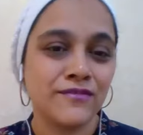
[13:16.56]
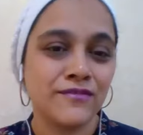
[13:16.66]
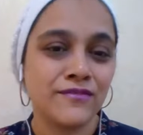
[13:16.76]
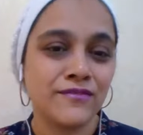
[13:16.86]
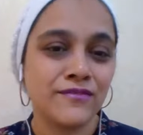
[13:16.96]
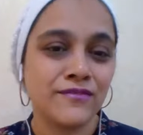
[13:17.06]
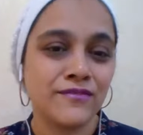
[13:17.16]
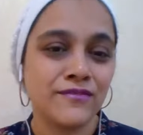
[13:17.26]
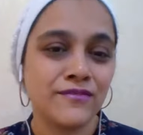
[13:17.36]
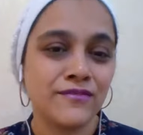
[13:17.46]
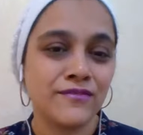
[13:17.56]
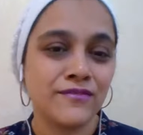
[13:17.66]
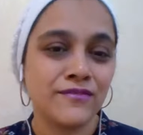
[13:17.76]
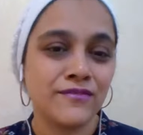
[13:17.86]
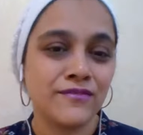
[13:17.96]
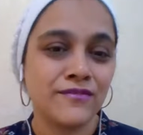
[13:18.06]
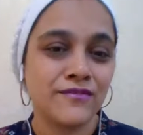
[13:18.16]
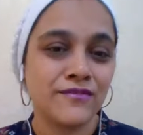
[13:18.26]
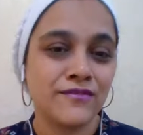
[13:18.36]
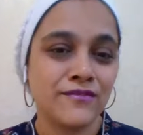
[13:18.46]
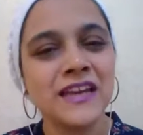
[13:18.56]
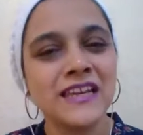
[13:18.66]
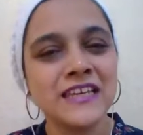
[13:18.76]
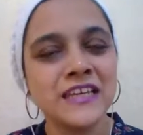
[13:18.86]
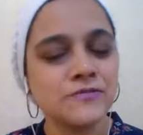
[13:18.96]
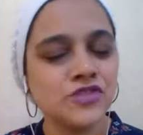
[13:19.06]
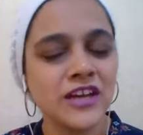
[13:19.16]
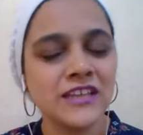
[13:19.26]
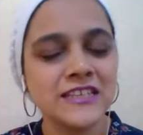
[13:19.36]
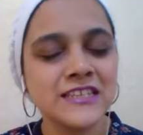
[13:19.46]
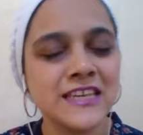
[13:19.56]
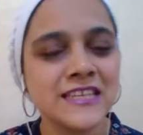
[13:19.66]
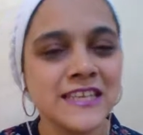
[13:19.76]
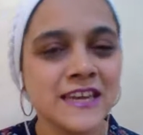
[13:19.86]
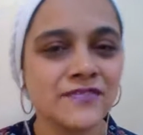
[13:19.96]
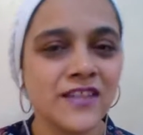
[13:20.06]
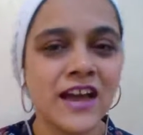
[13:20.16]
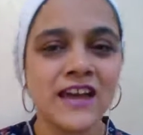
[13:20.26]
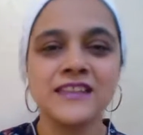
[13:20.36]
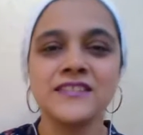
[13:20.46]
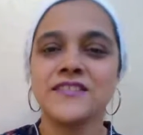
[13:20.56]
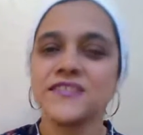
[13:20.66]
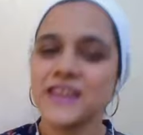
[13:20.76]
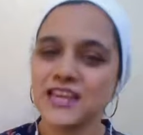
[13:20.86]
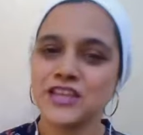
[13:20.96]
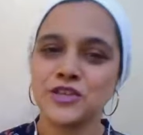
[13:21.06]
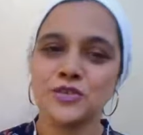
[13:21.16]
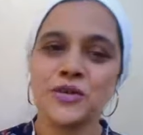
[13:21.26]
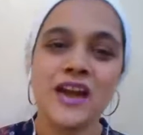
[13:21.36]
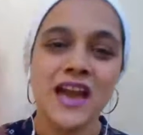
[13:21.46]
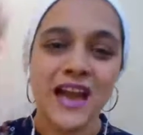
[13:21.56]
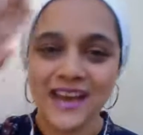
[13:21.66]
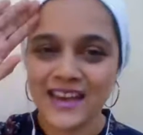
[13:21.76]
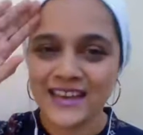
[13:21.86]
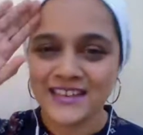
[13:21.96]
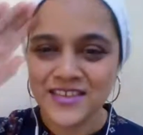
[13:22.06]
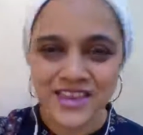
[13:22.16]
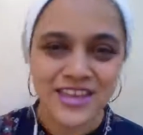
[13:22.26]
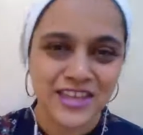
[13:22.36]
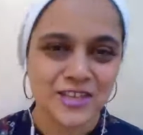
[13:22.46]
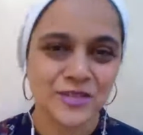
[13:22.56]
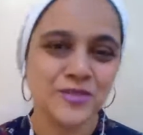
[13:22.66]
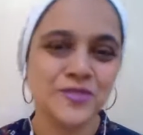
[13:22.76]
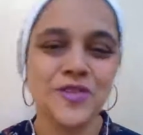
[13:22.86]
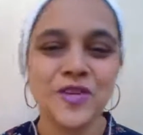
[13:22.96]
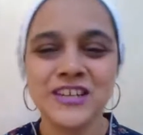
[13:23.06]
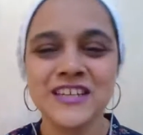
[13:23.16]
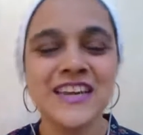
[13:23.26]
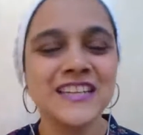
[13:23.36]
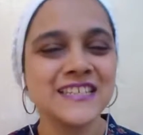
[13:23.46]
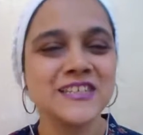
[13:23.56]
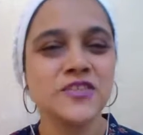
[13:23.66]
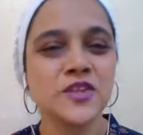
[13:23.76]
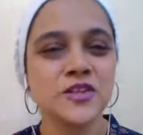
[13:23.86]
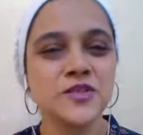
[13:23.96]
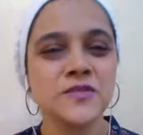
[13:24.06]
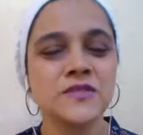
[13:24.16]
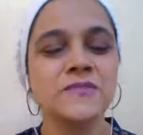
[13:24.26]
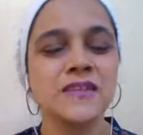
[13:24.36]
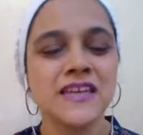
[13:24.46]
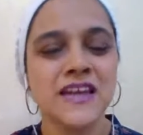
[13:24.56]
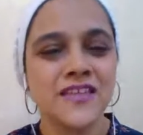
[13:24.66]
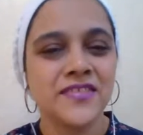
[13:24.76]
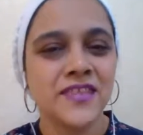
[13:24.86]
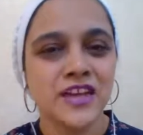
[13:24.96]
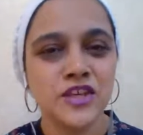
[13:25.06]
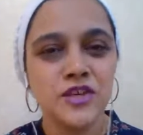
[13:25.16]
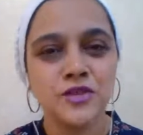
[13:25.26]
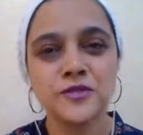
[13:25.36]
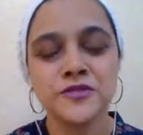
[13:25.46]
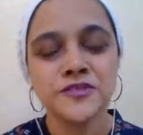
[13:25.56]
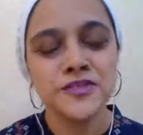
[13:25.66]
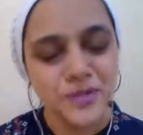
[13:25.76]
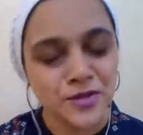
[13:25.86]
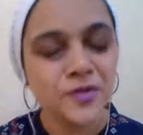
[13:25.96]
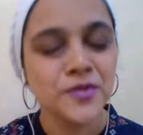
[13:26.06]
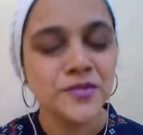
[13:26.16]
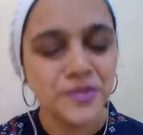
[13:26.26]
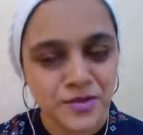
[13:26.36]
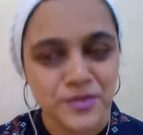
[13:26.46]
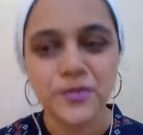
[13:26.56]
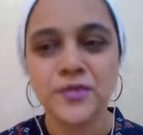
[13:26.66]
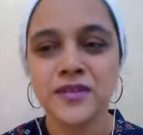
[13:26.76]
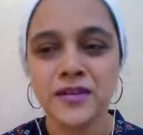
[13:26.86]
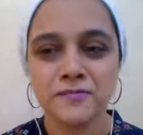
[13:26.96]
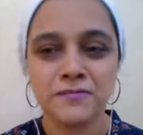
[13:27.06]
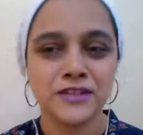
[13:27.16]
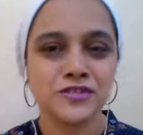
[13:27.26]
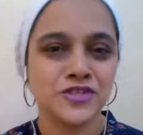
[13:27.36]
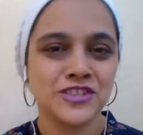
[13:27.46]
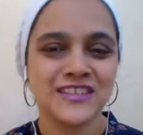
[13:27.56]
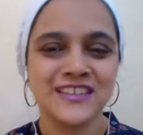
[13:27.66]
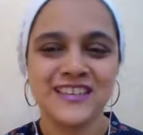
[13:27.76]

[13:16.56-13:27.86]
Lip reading: And until tomorrow, keep smiling, keep shining, stay safe, and thank you. And thank you for connecting the thoughts with me. Thank you so, so much.